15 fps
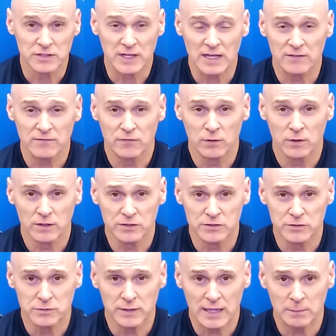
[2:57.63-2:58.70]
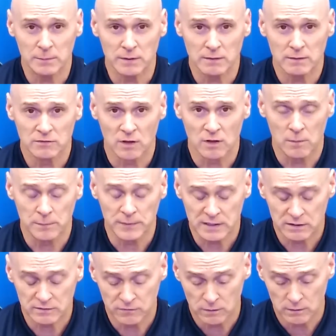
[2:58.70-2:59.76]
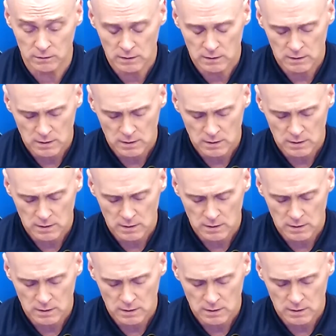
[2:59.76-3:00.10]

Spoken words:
game footage, you name it, it's all meaningful.